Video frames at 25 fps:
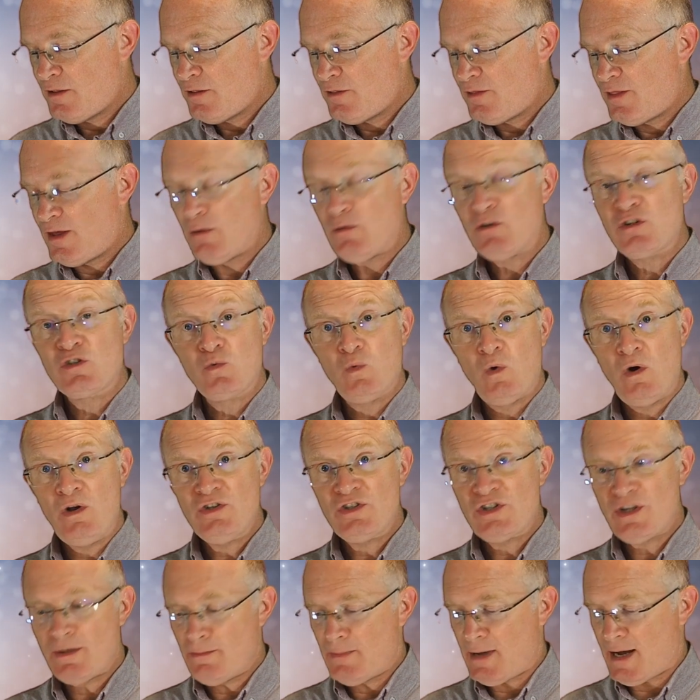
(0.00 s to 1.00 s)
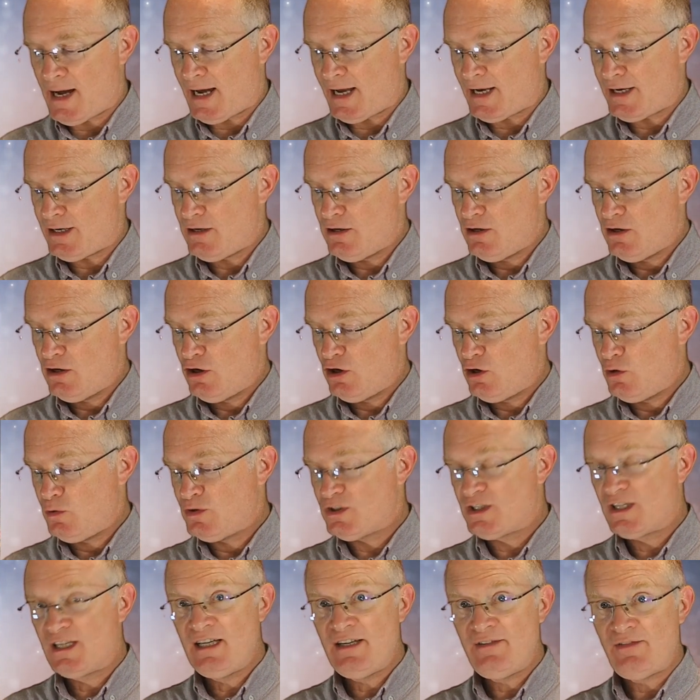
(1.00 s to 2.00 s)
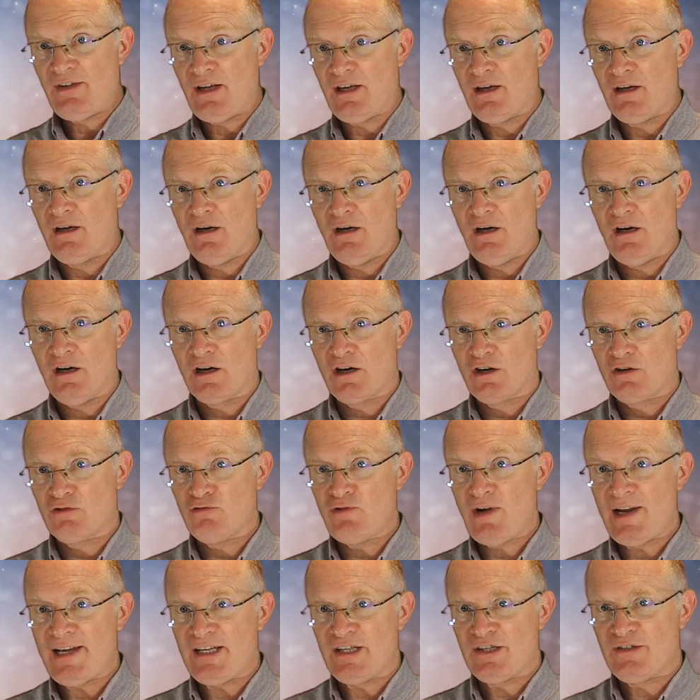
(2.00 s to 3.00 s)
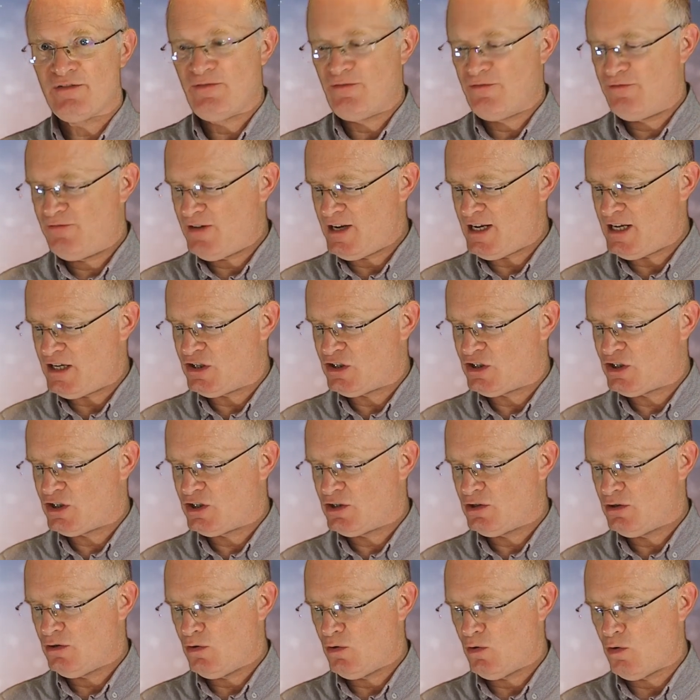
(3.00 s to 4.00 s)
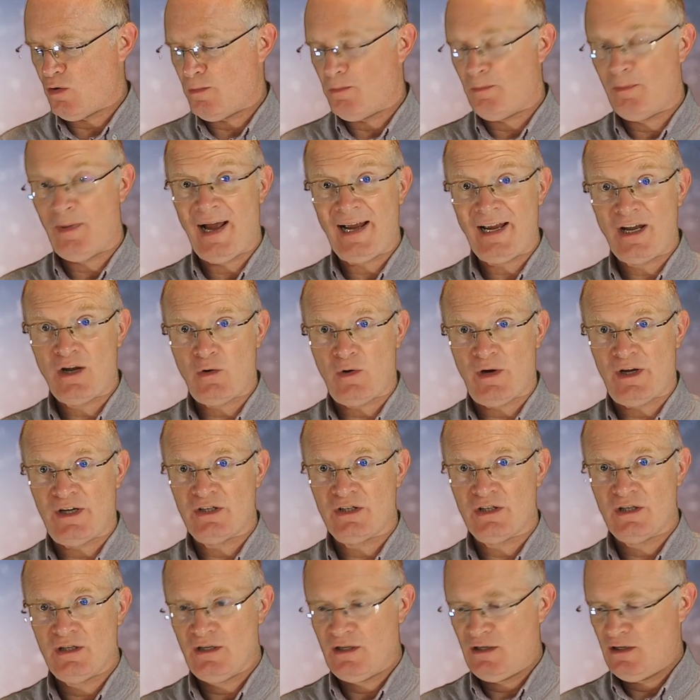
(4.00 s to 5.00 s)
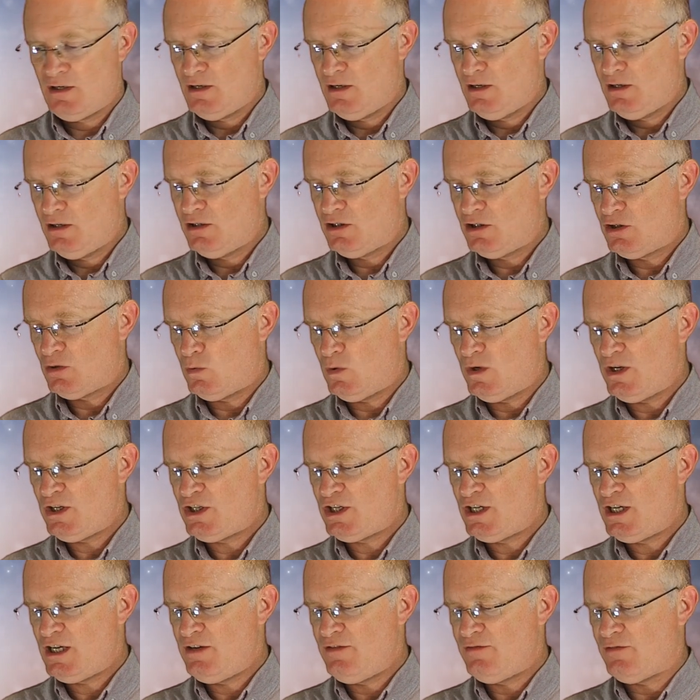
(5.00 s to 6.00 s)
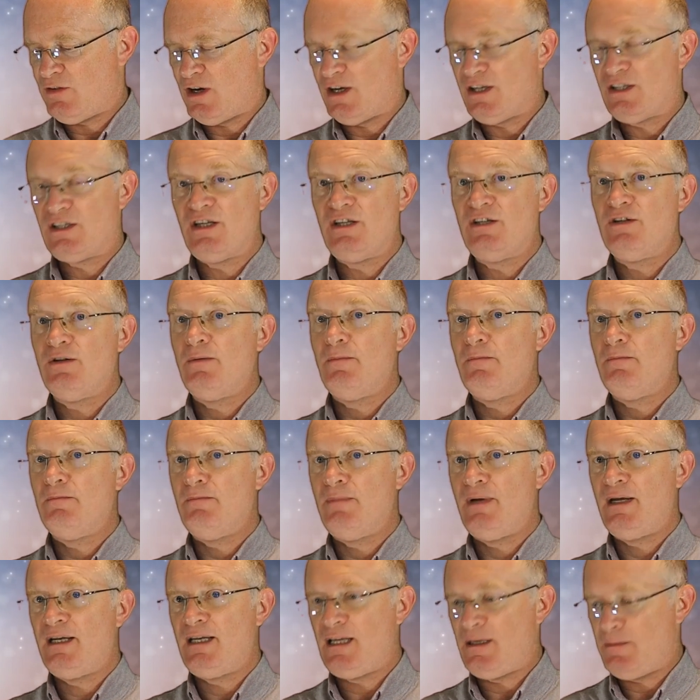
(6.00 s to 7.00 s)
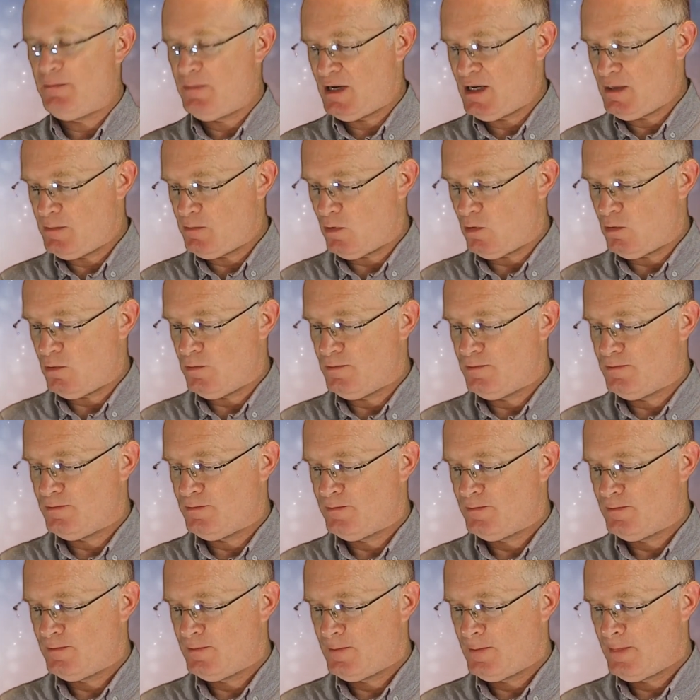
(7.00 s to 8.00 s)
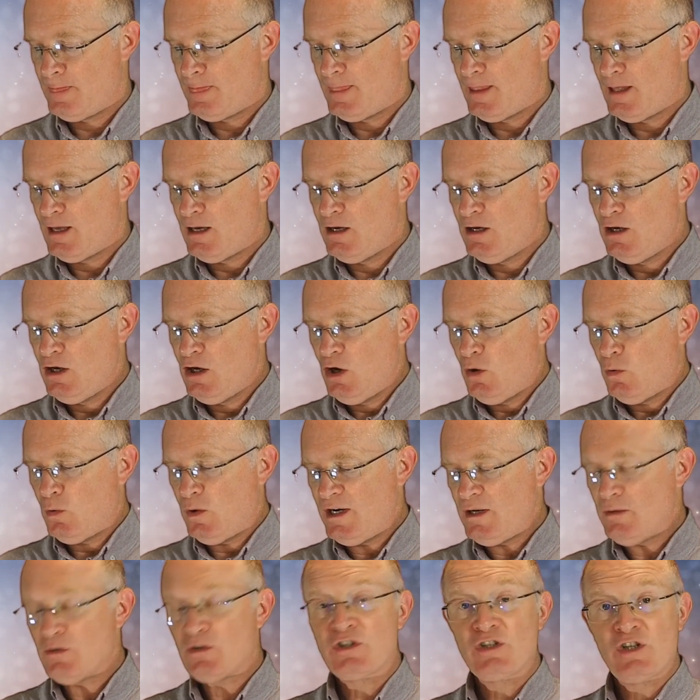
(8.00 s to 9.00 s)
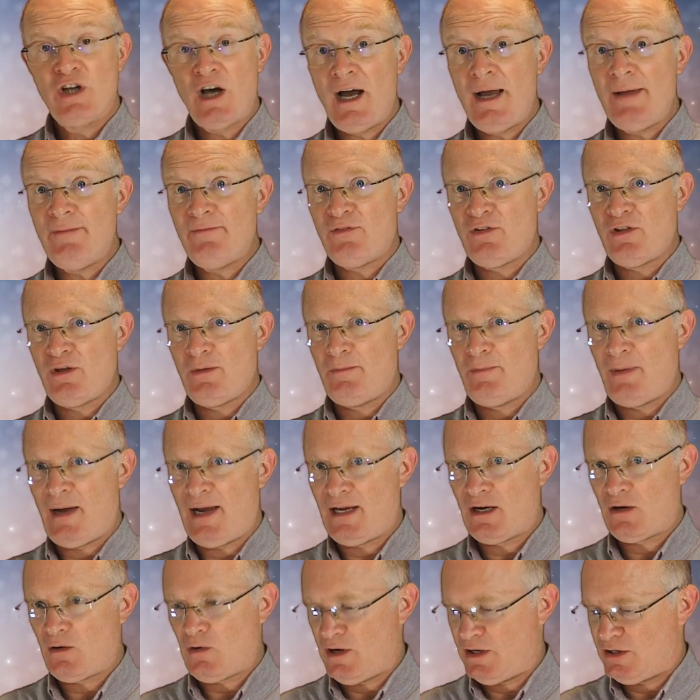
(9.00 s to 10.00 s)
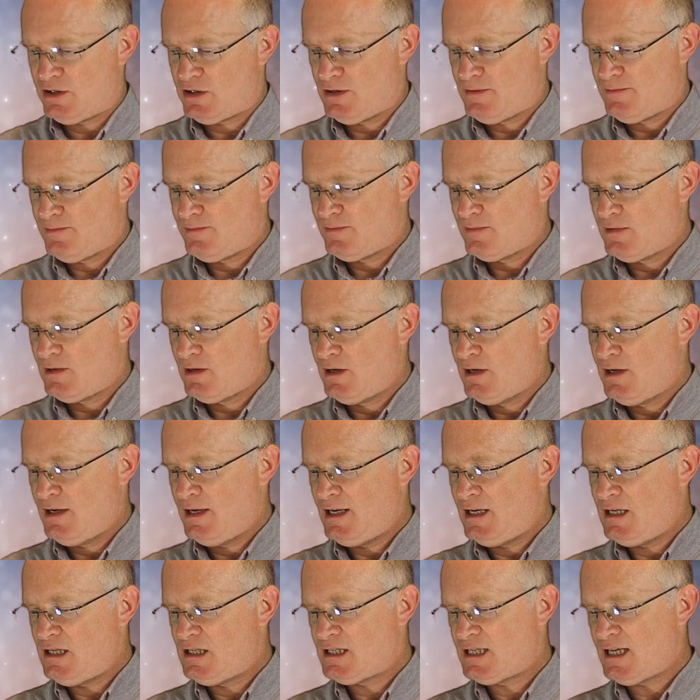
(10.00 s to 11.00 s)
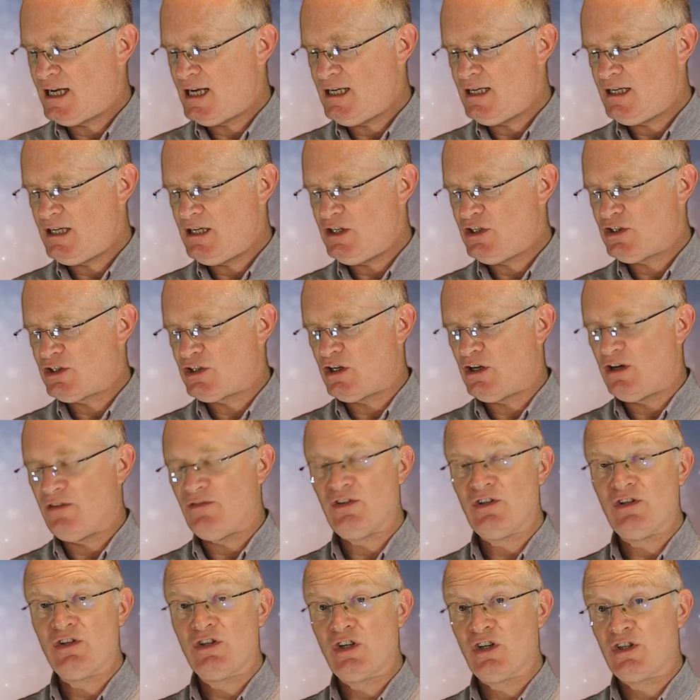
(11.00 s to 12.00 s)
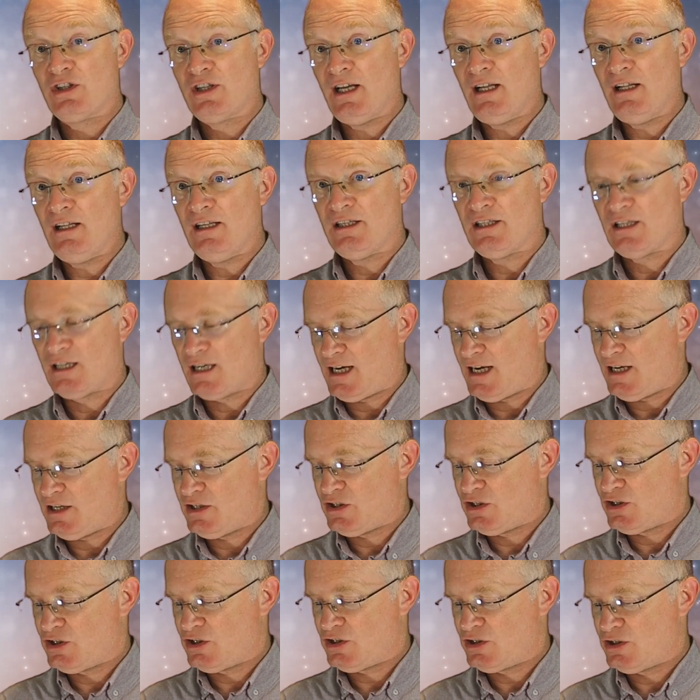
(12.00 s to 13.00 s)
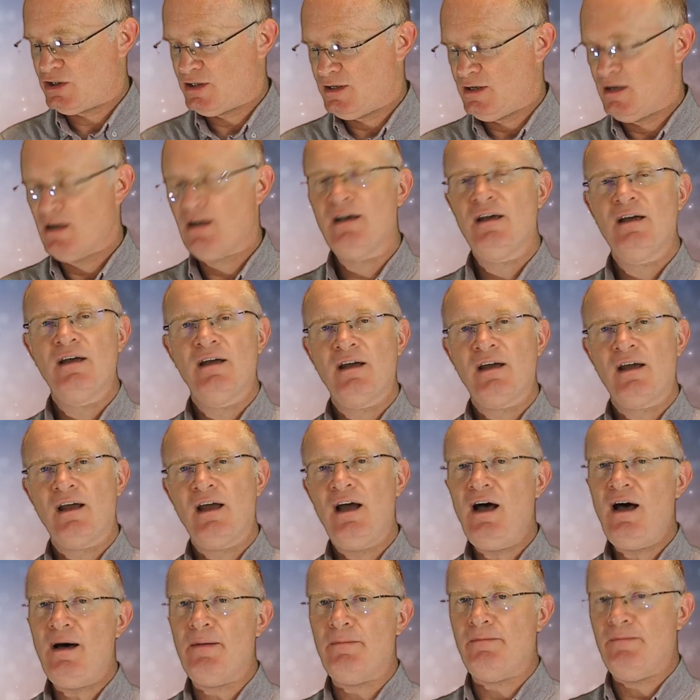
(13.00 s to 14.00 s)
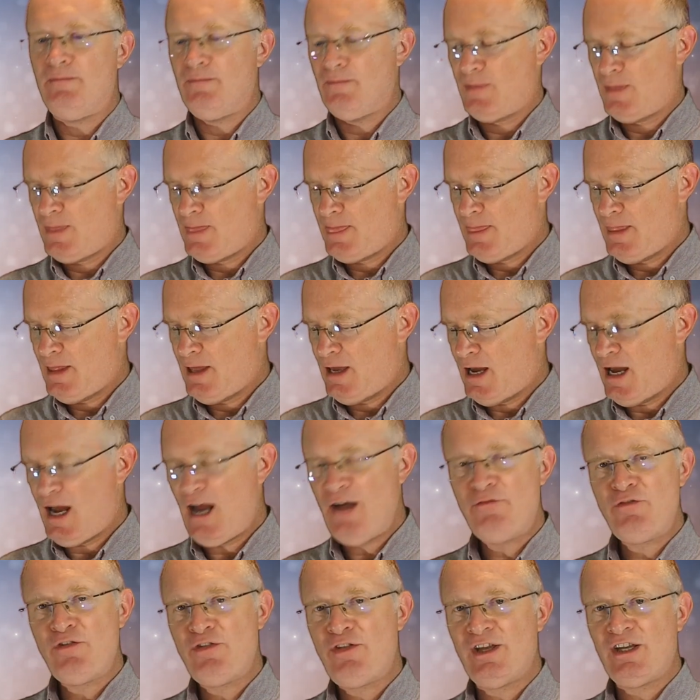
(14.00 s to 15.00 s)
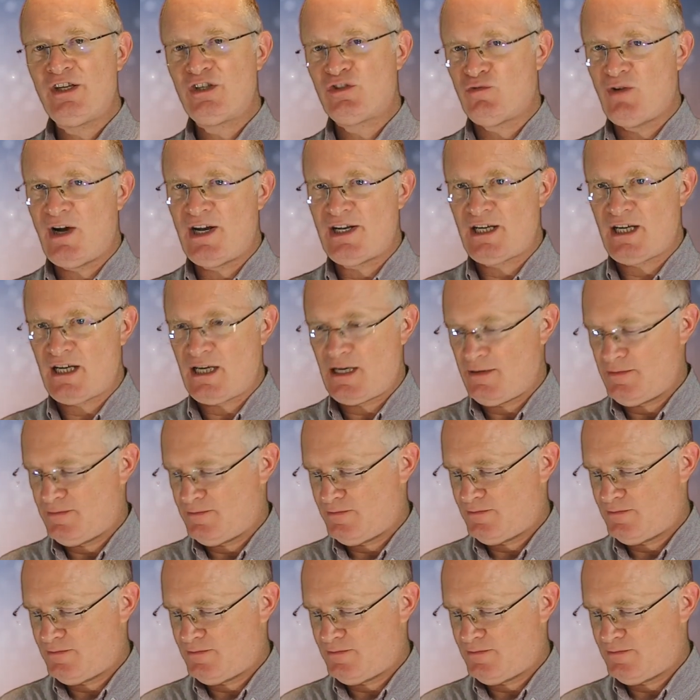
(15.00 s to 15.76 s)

"There was once a man who was giving a great feast or banquet, to which he invited many people. When it was time for the banquet, he sent his servant to tell his guests, 'Come, everything is ready.'